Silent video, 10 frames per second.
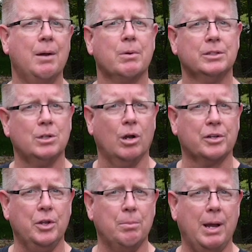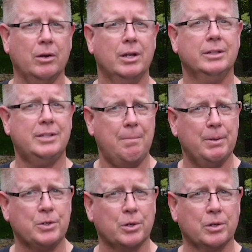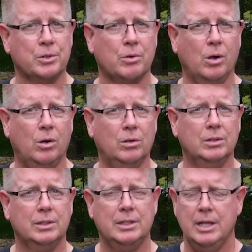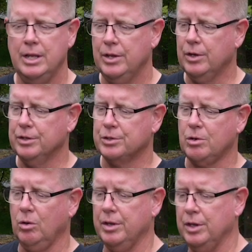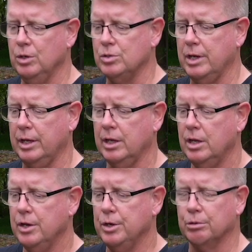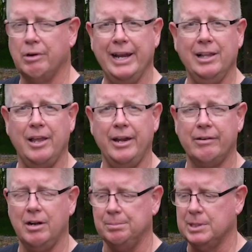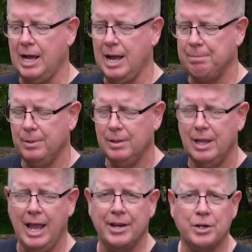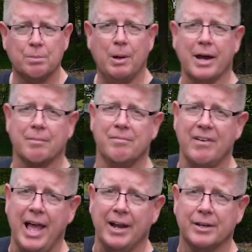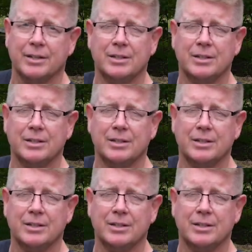I want to talk to you about temperature control. You control it using your regulator up top and your bottom vent.